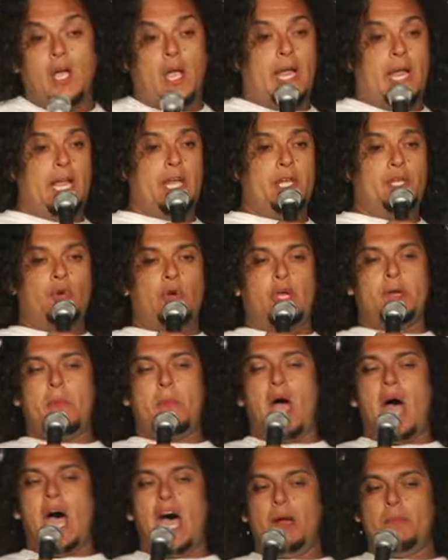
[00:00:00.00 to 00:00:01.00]
Hey, you and
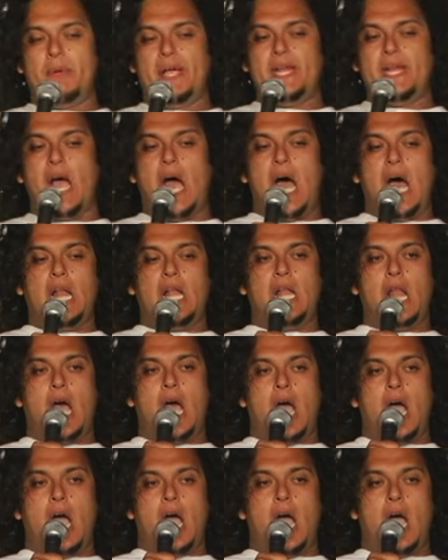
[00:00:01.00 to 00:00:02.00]
Muhammad,
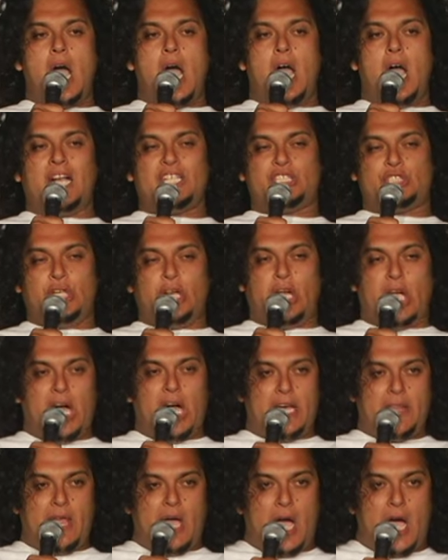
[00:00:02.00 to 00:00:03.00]
Allah
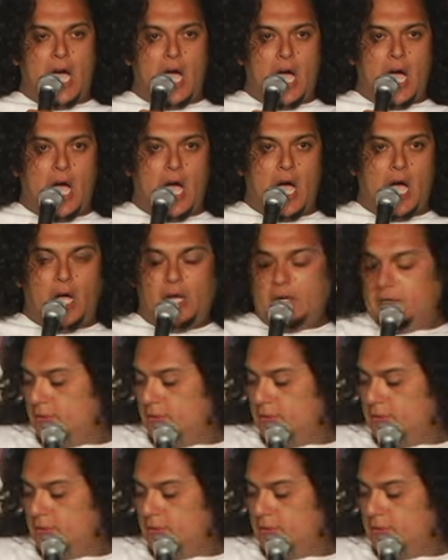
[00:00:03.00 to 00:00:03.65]
chingada.